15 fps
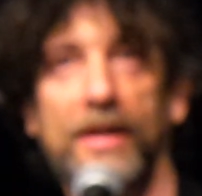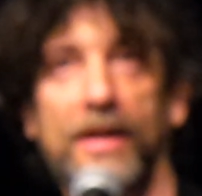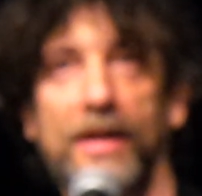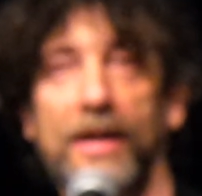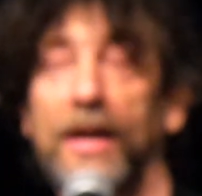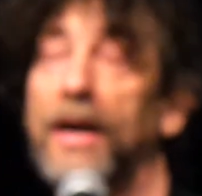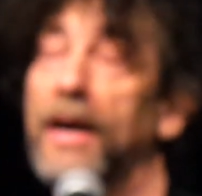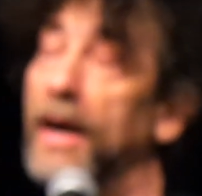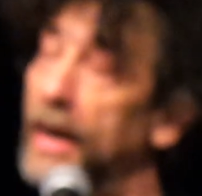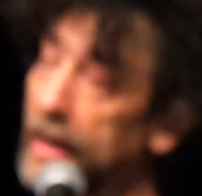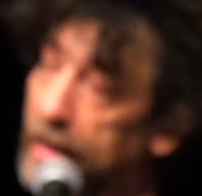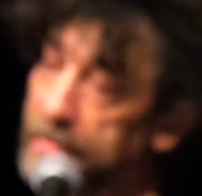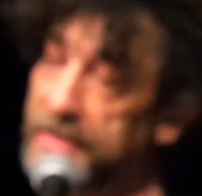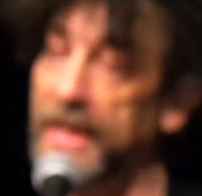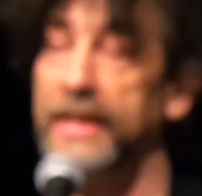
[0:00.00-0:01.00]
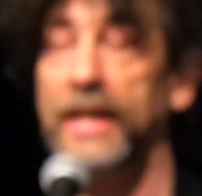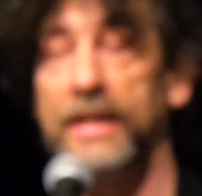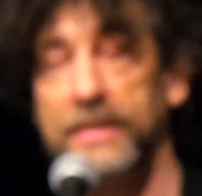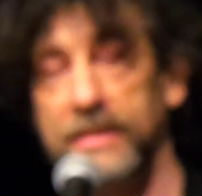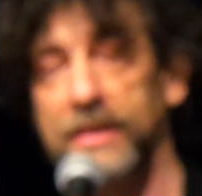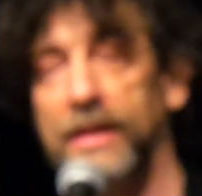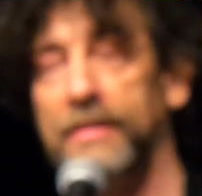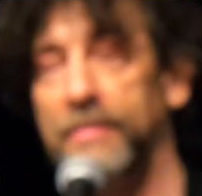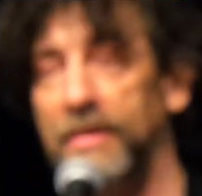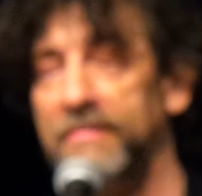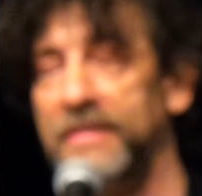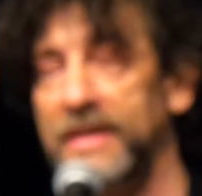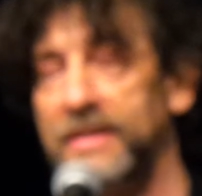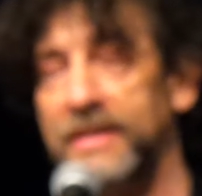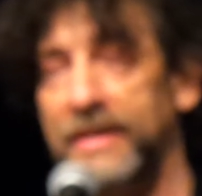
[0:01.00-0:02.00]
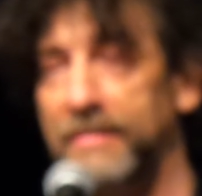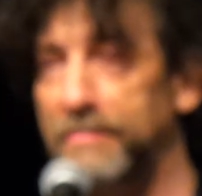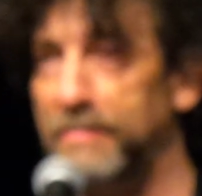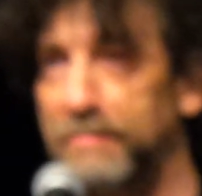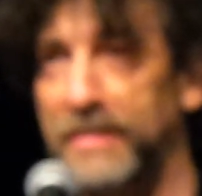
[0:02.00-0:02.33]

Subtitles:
I was like, yes, I'm obviously a